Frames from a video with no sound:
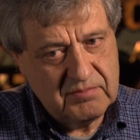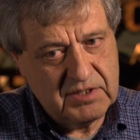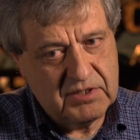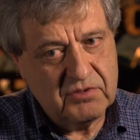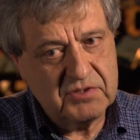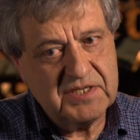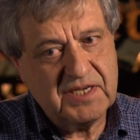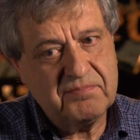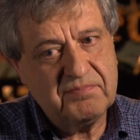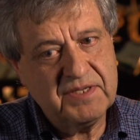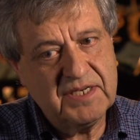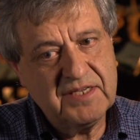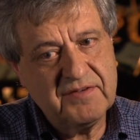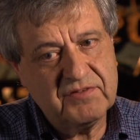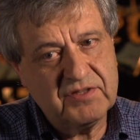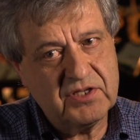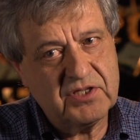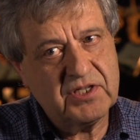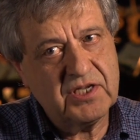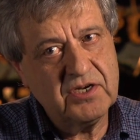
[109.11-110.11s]
because I
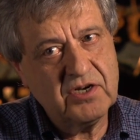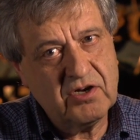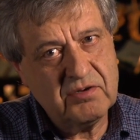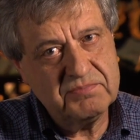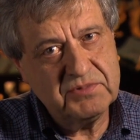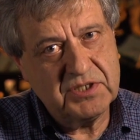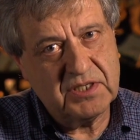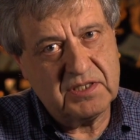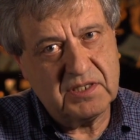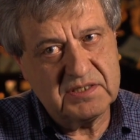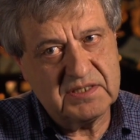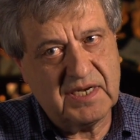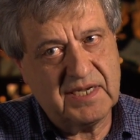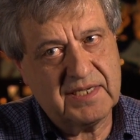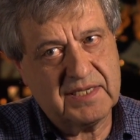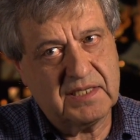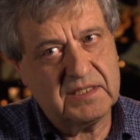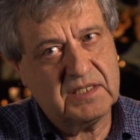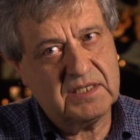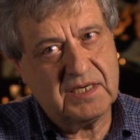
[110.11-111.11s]
believe that an object is
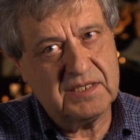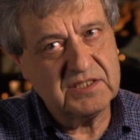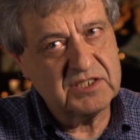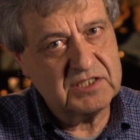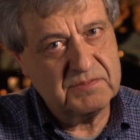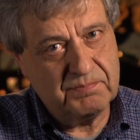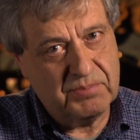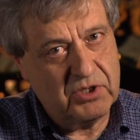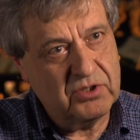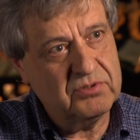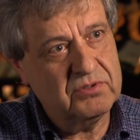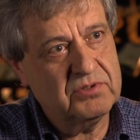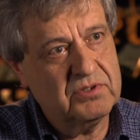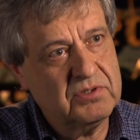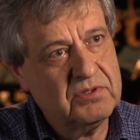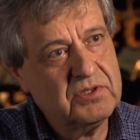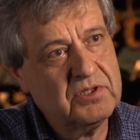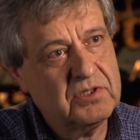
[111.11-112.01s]
like a transponder.